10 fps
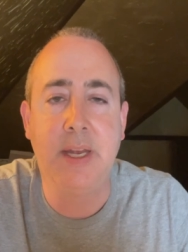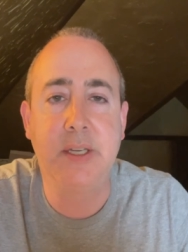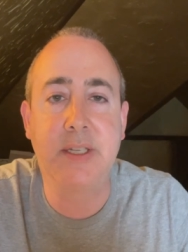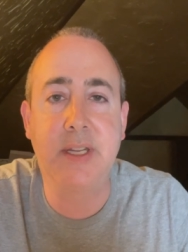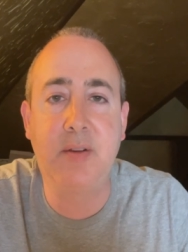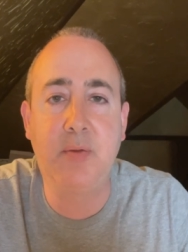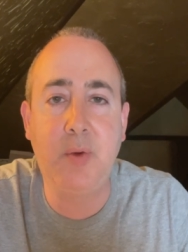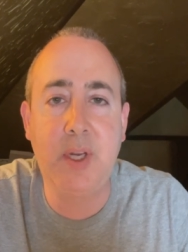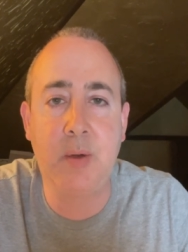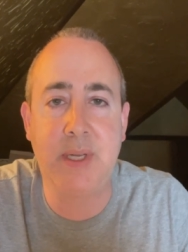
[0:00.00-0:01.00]
Just like
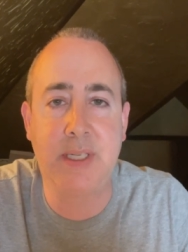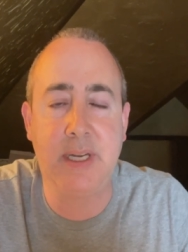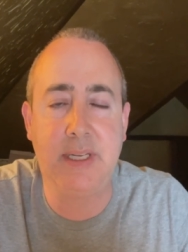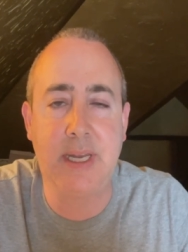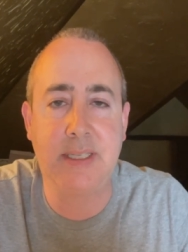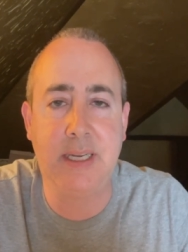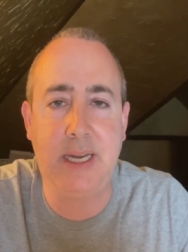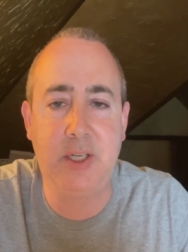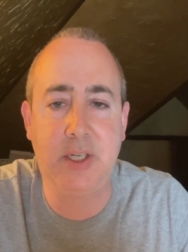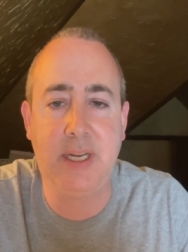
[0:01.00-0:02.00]
freedom isn't a
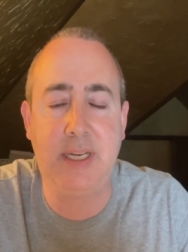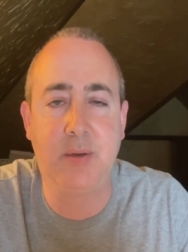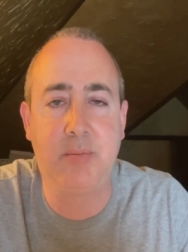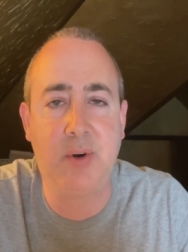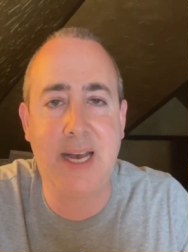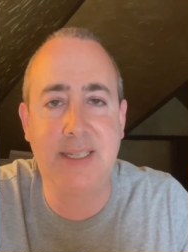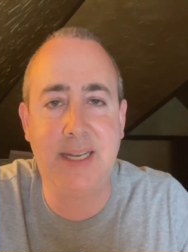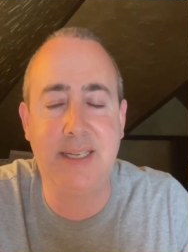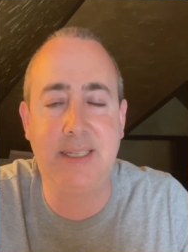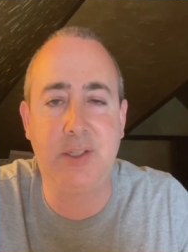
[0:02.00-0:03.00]
destination, it's a
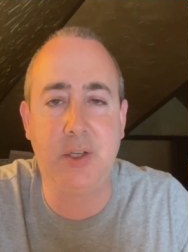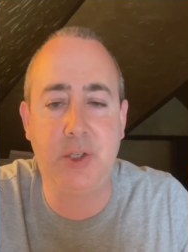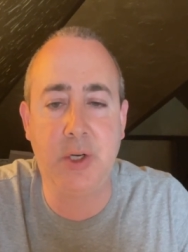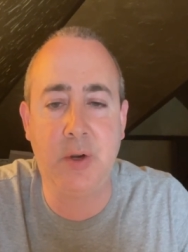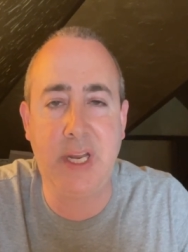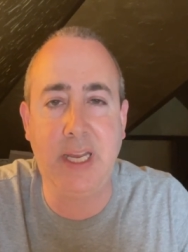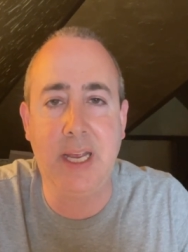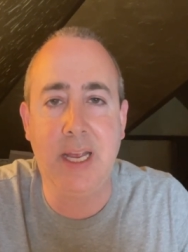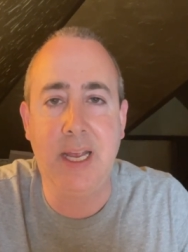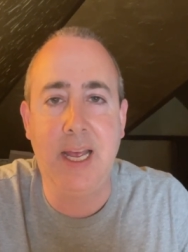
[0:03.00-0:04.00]
process, it's a journey.
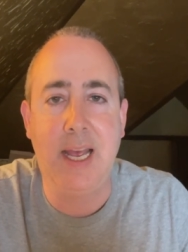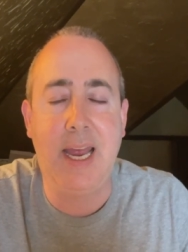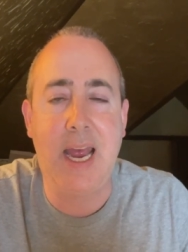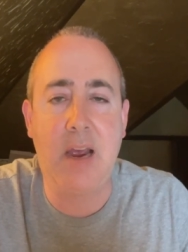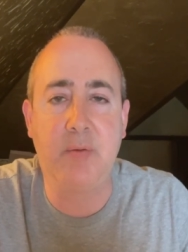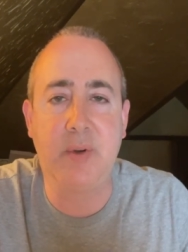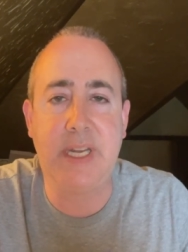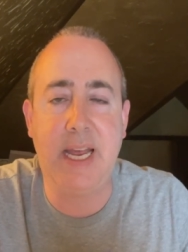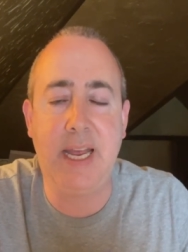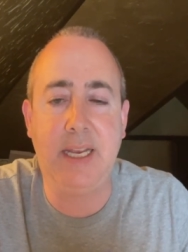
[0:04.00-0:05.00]
Every
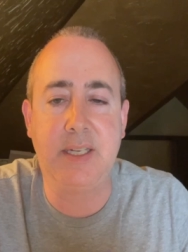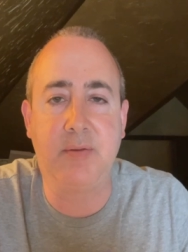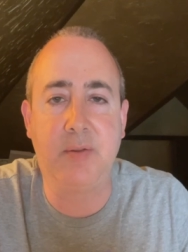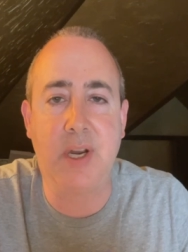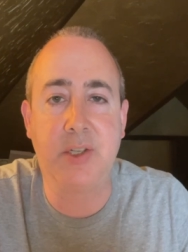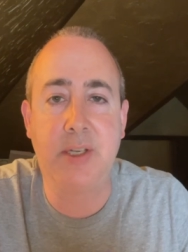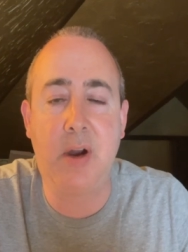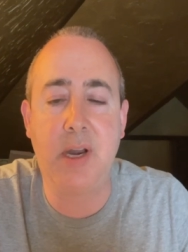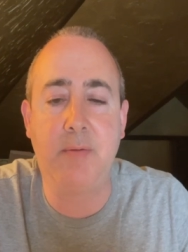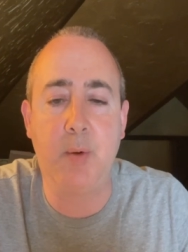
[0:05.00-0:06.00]
day is a fresh
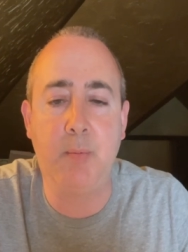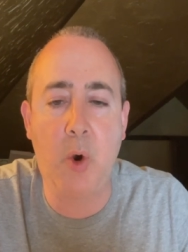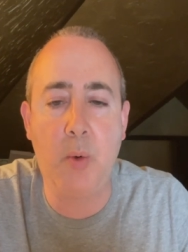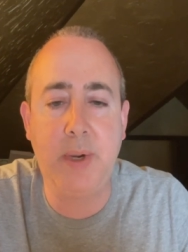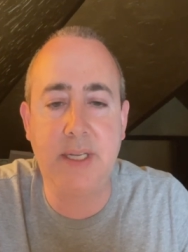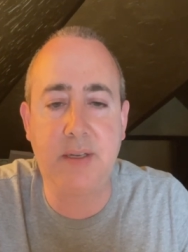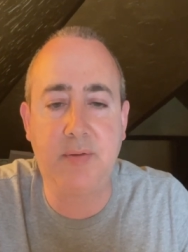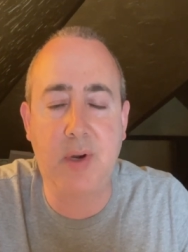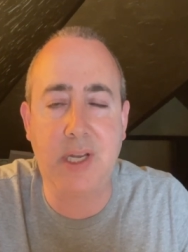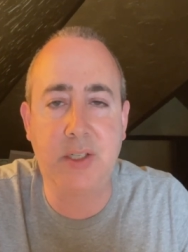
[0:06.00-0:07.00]
start, every moment is a
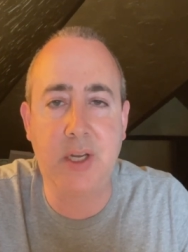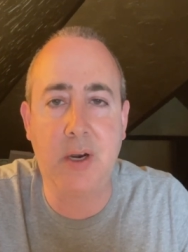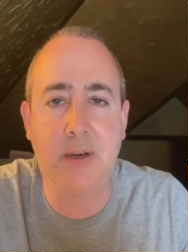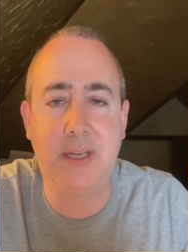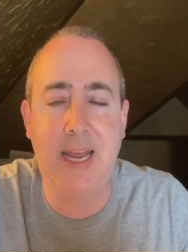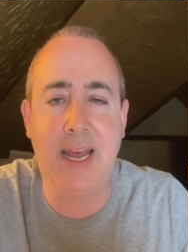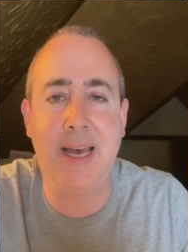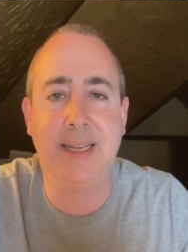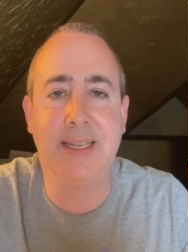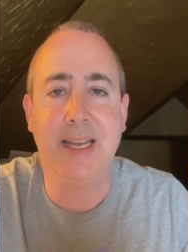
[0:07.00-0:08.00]
fresh start,
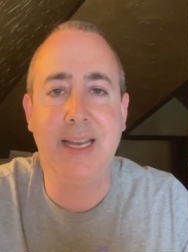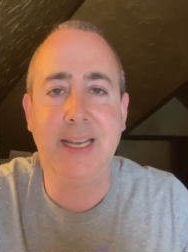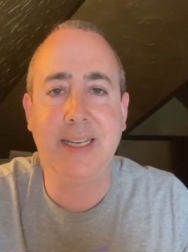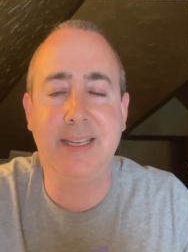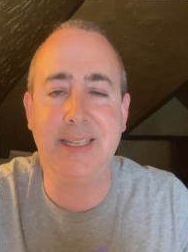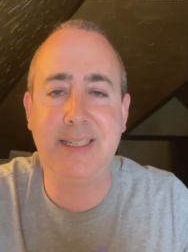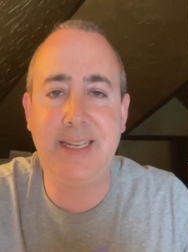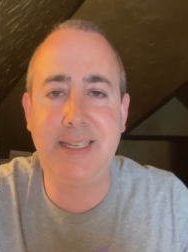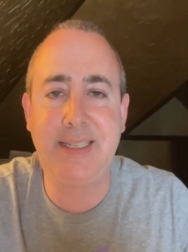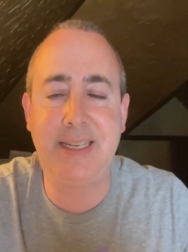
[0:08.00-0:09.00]
and
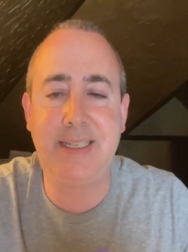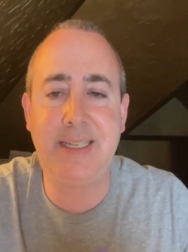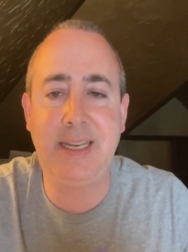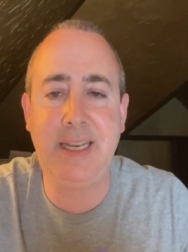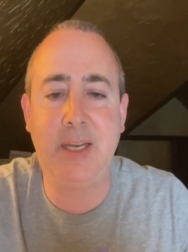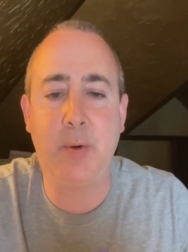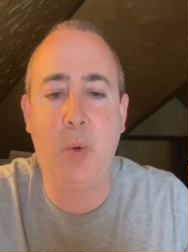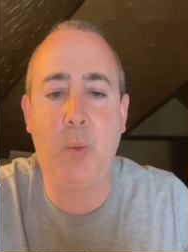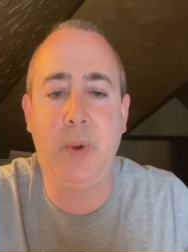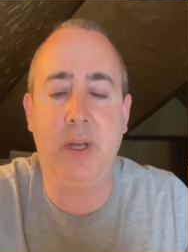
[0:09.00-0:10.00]
consistency
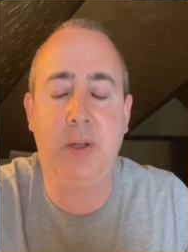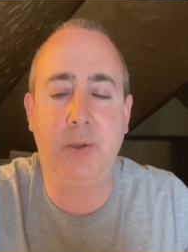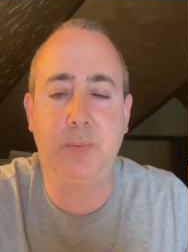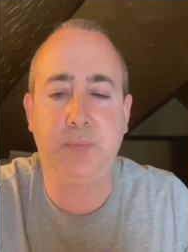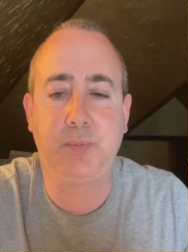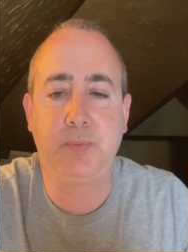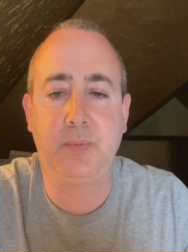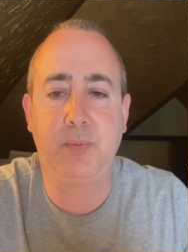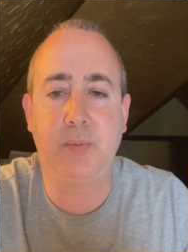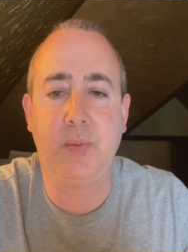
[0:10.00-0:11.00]
will
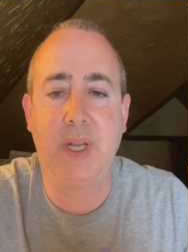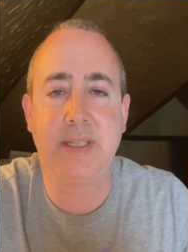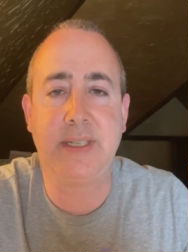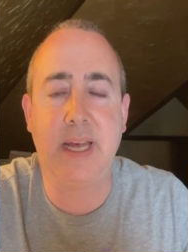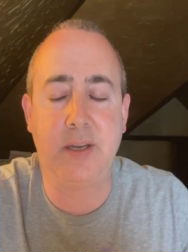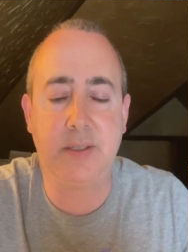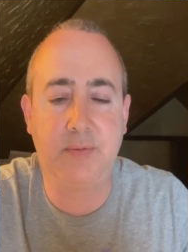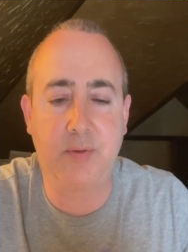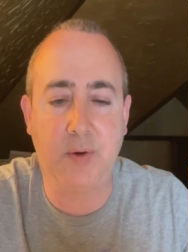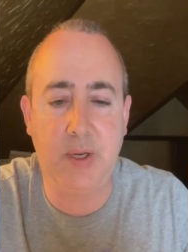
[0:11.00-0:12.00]
set us
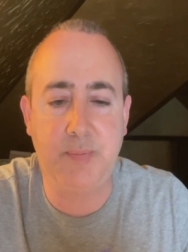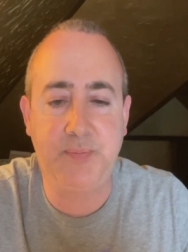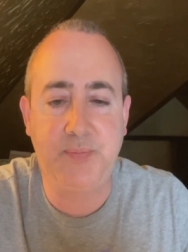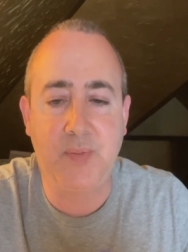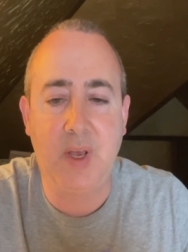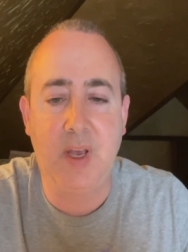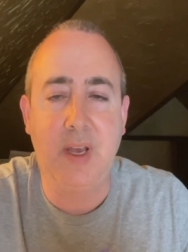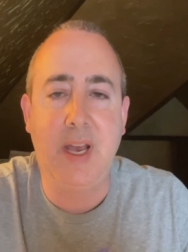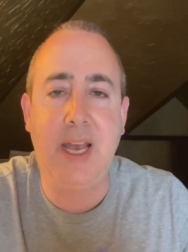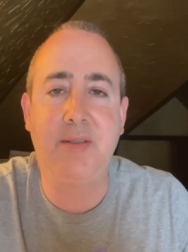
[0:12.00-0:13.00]
free.
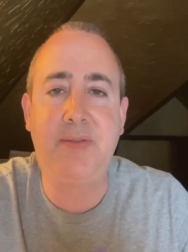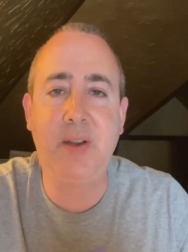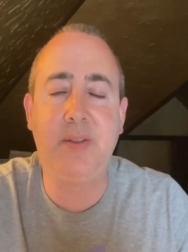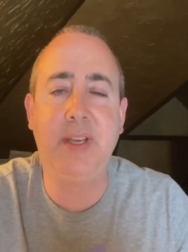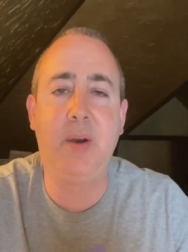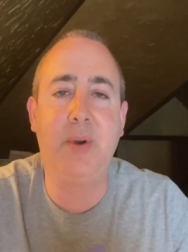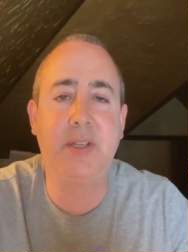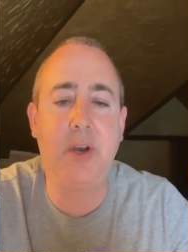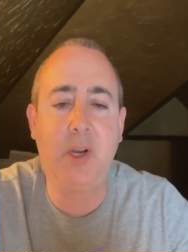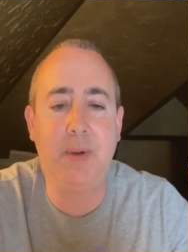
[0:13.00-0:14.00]
And the final thing I want to
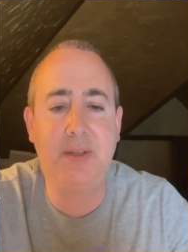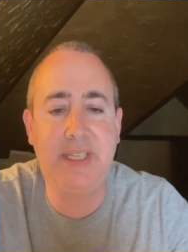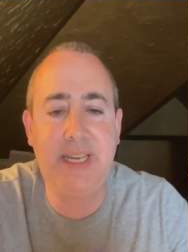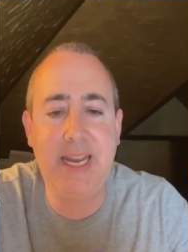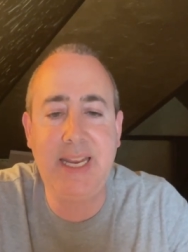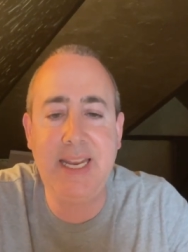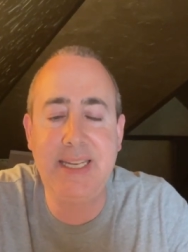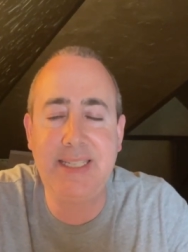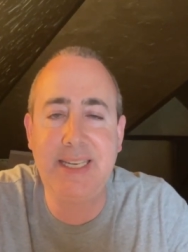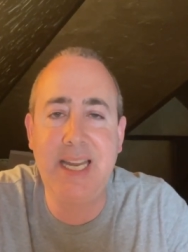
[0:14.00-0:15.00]
talk about today
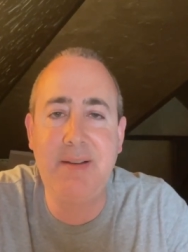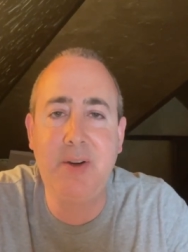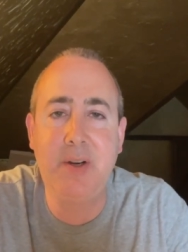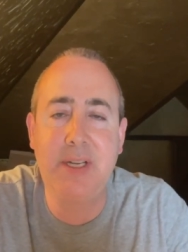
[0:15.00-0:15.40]
is to never